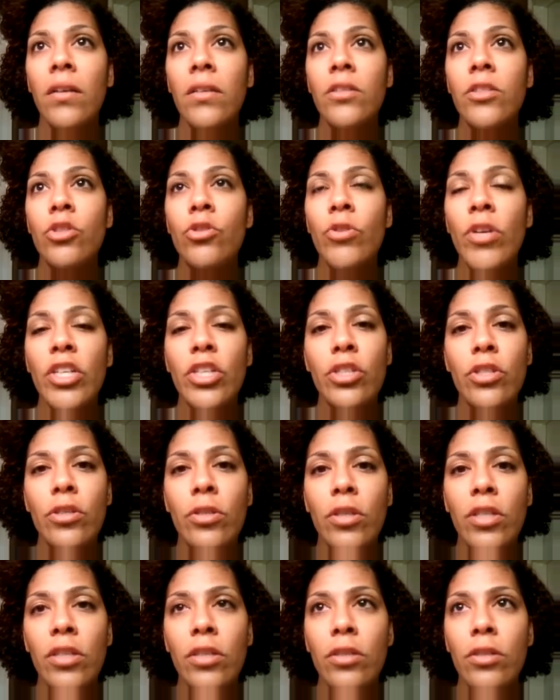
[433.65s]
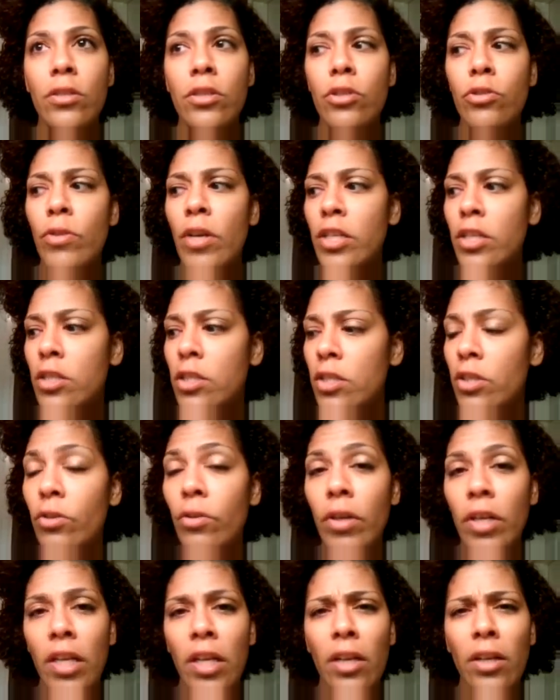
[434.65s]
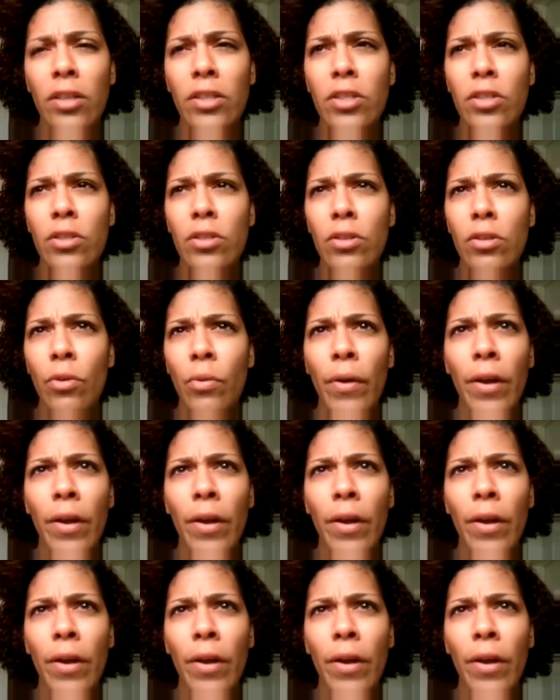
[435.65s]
stretch, con, stretch silkening